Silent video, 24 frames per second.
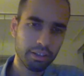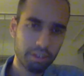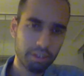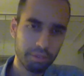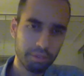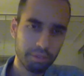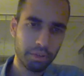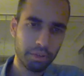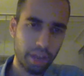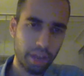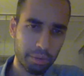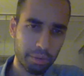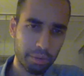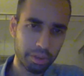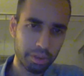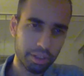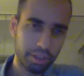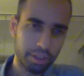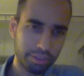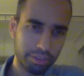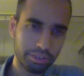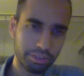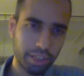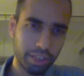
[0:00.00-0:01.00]
what I wanted
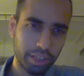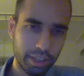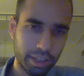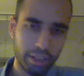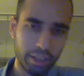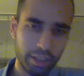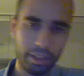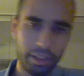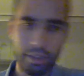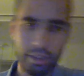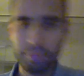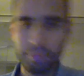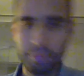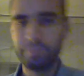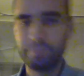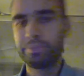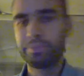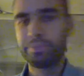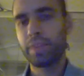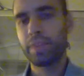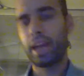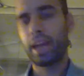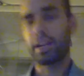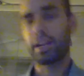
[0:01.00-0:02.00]
to say.
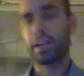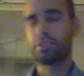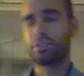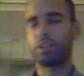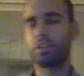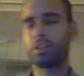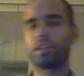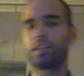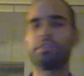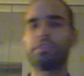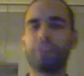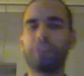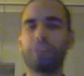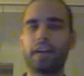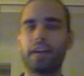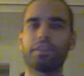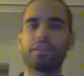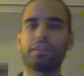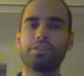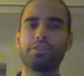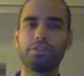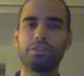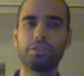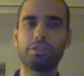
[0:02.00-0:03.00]
Actually, this
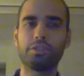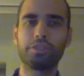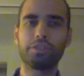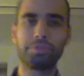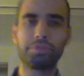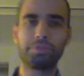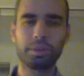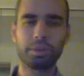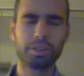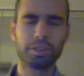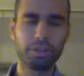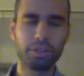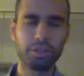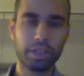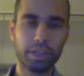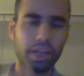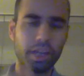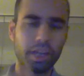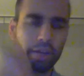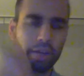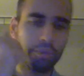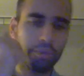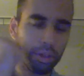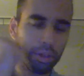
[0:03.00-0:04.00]
attitude is what
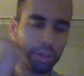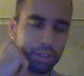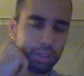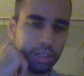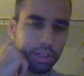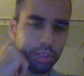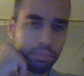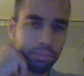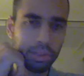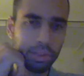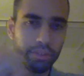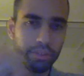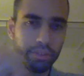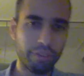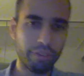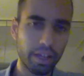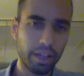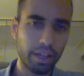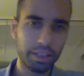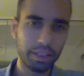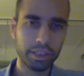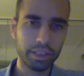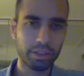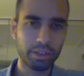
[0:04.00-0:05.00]

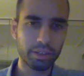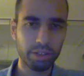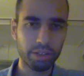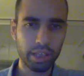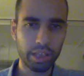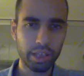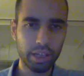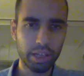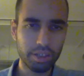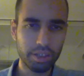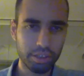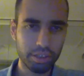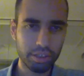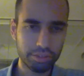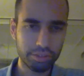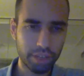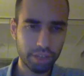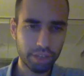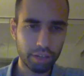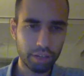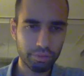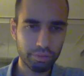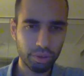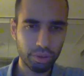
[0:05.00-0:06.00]
befell Gukesh's
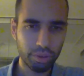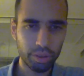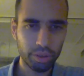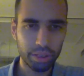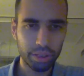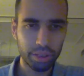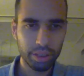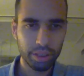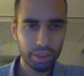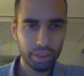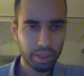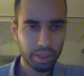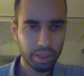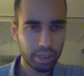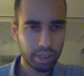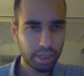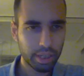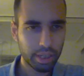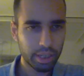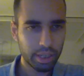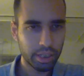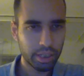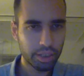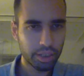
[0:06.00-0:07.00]
downfall
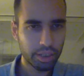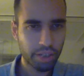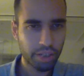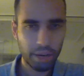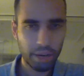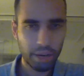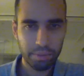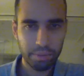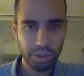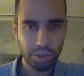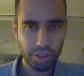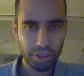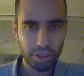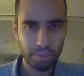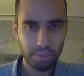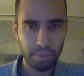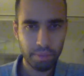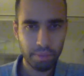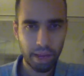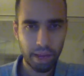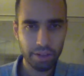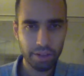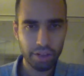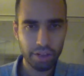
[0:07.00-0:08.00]
in the championship
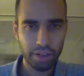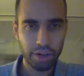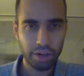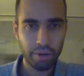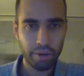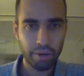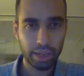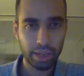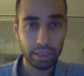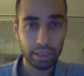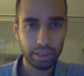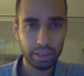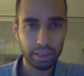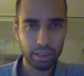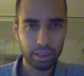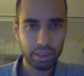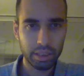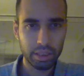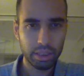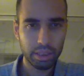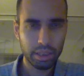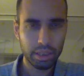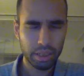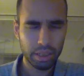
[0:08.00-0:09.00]
match. I reckon.
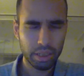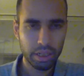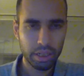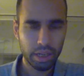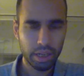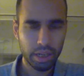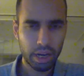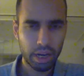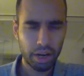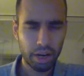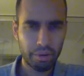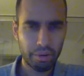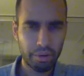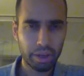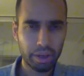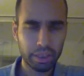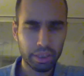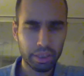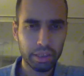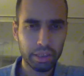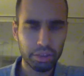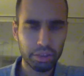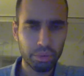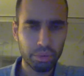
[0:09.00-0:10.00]

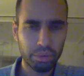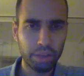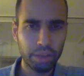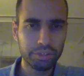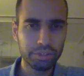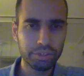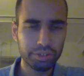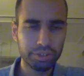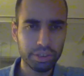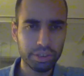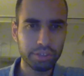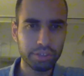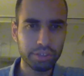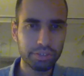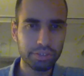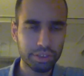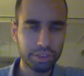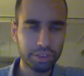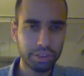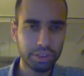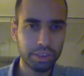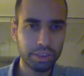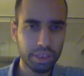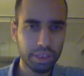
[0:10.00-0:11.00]
It was this,
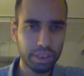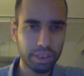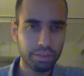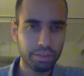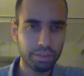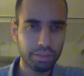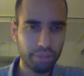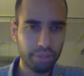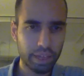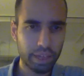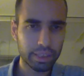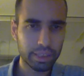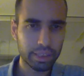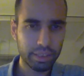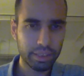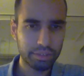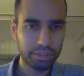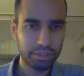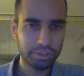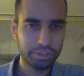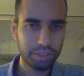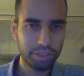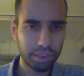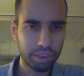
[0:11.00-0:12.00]
in fact,
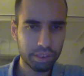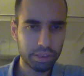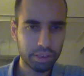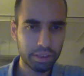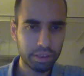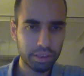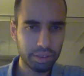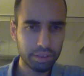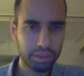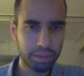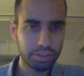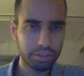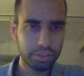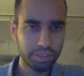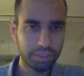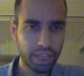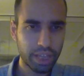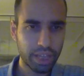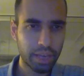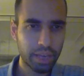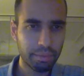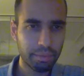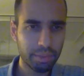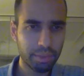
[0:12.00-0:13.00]
this
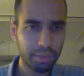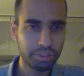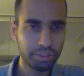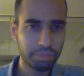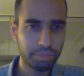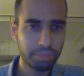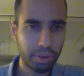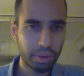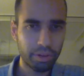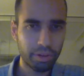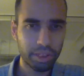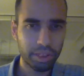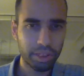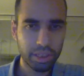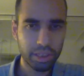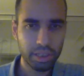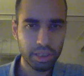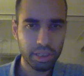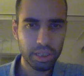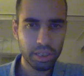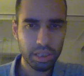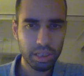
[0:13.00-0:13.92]
same spirit,